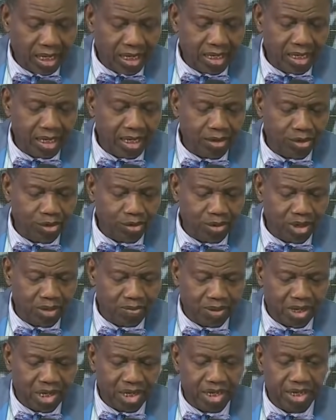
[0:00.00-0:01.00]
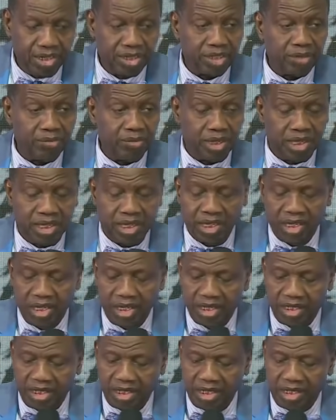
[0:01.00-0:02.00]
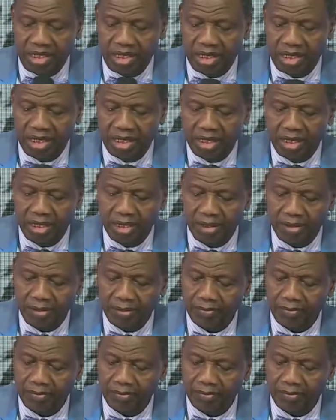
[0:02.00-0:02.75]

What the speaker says: And then you may please be seated.